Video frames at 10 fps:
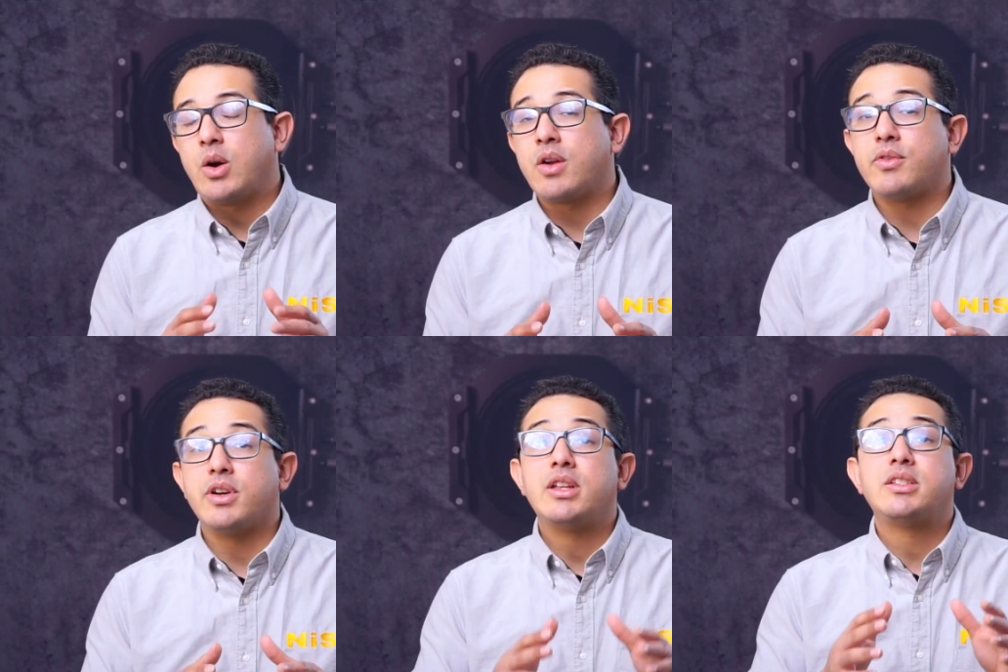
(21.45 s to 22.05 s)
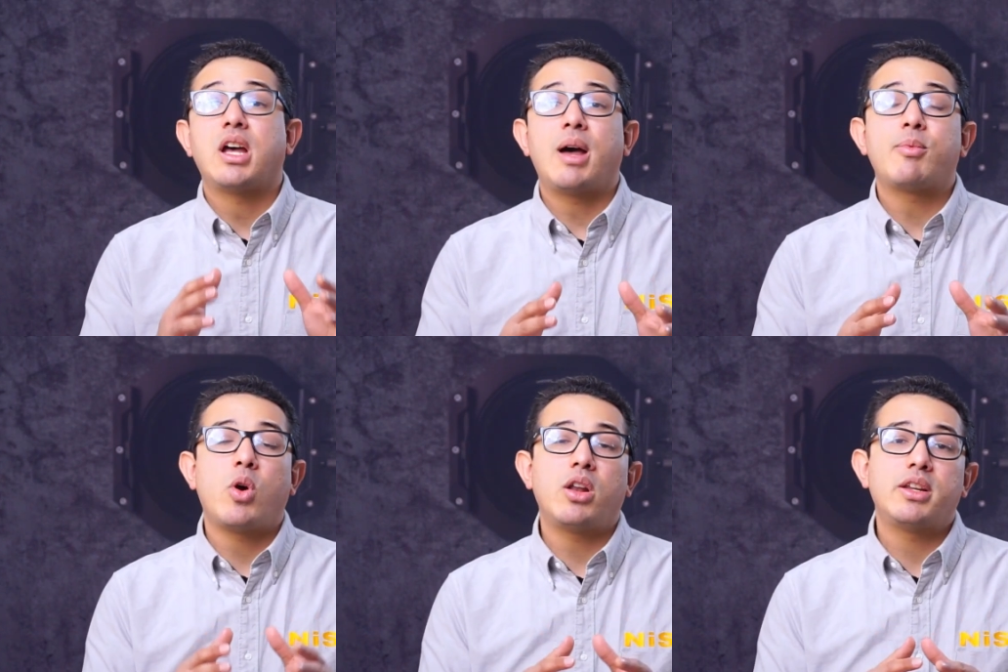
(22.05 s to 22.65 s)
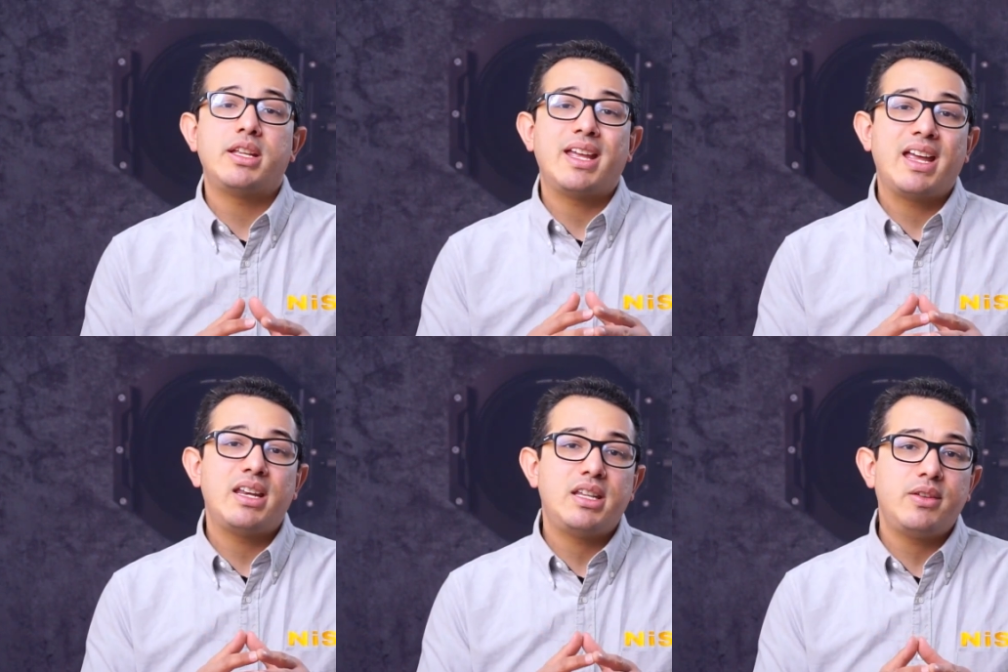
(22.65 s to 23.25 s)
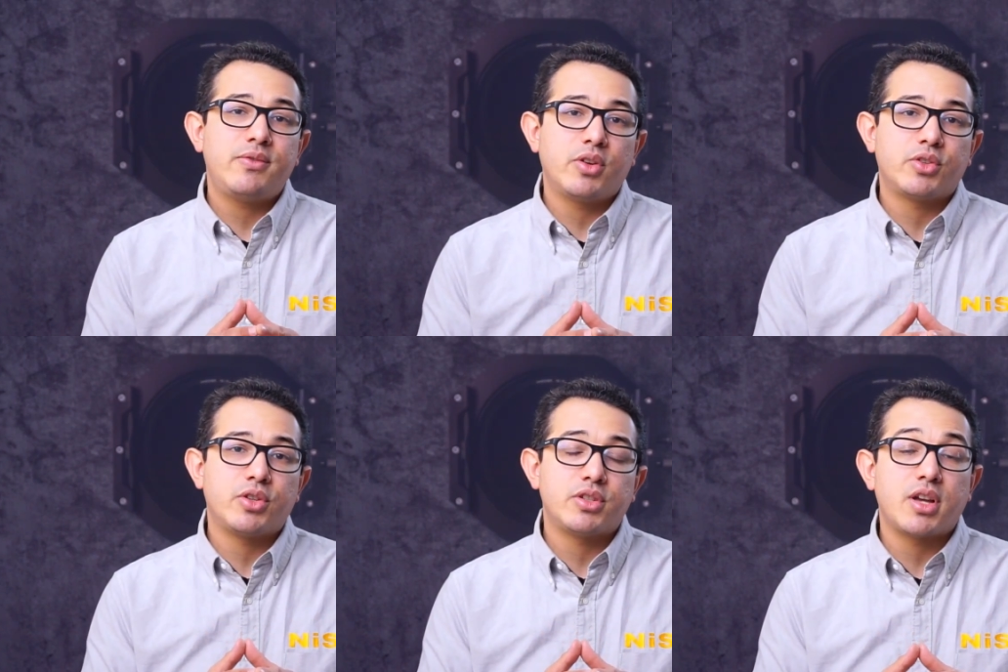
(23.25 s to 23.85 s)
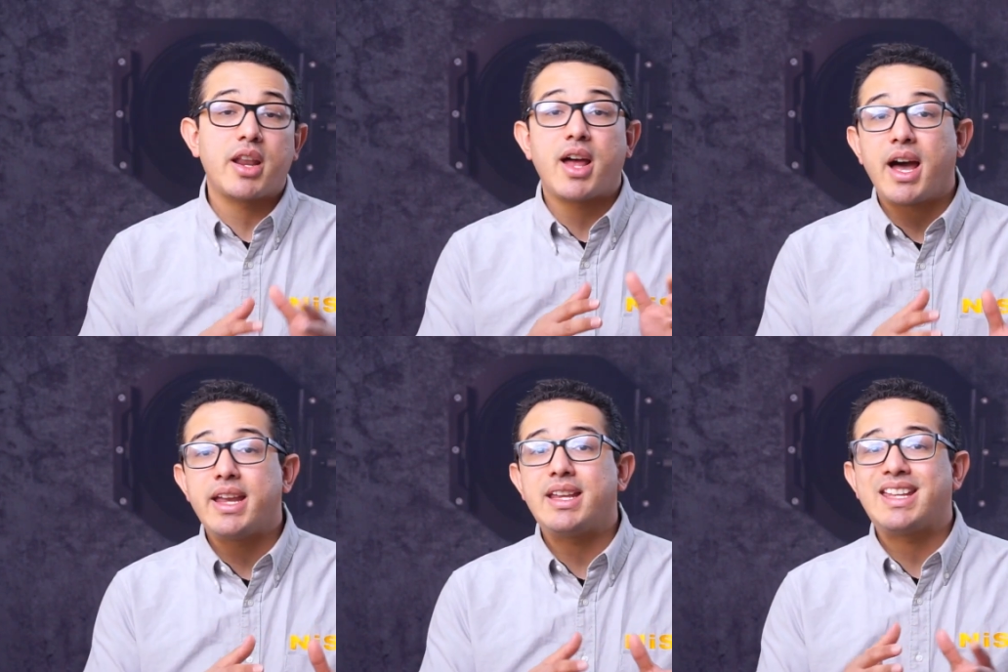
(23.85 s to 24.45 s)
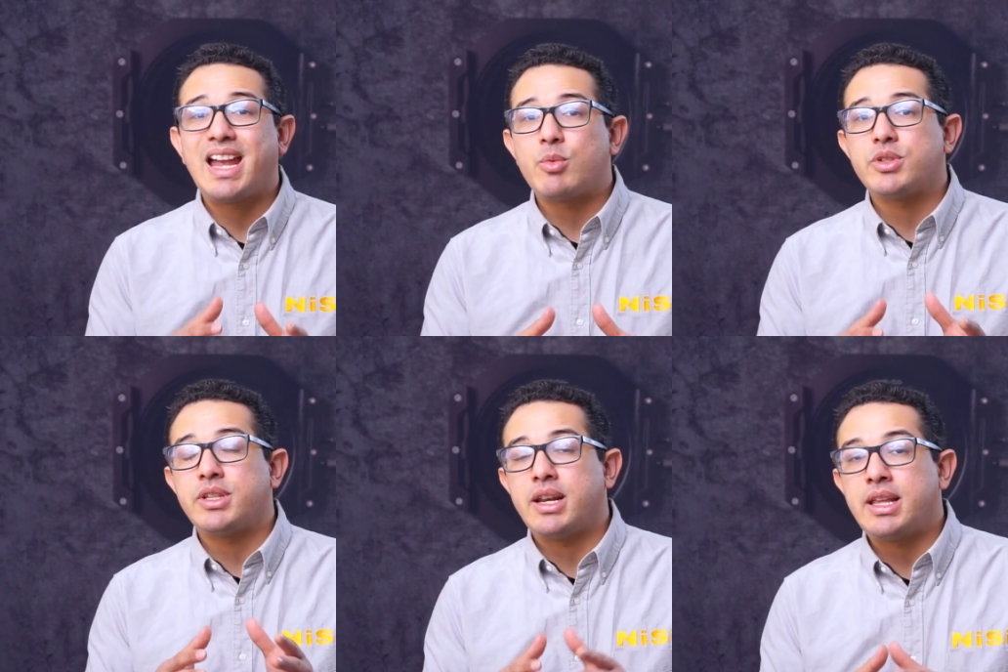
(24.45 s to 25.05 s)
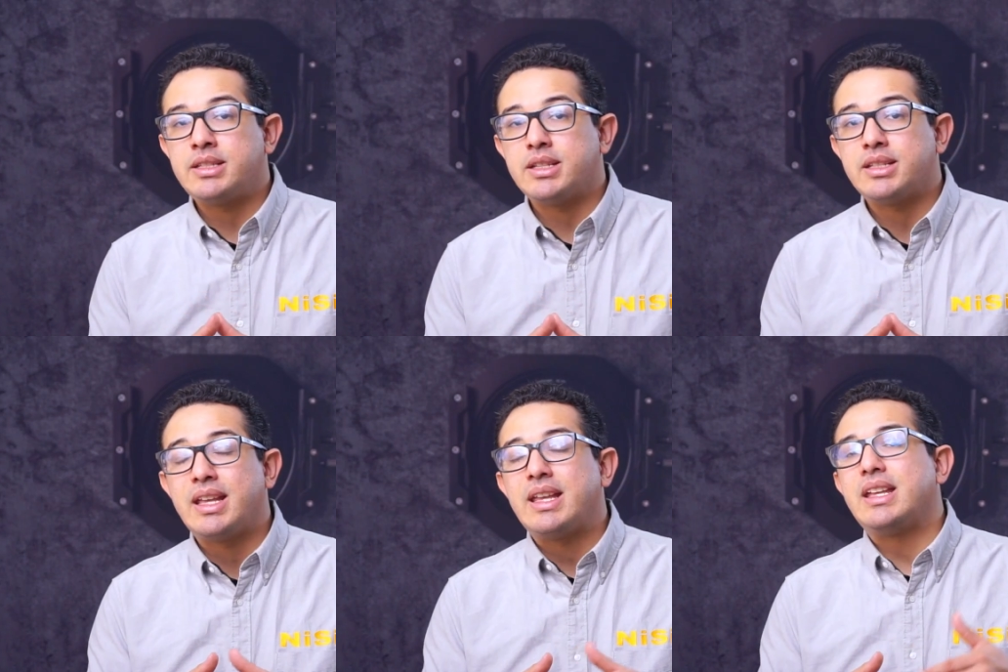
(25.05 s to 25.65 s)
However, top quality ND filters on high-end cameras and lenses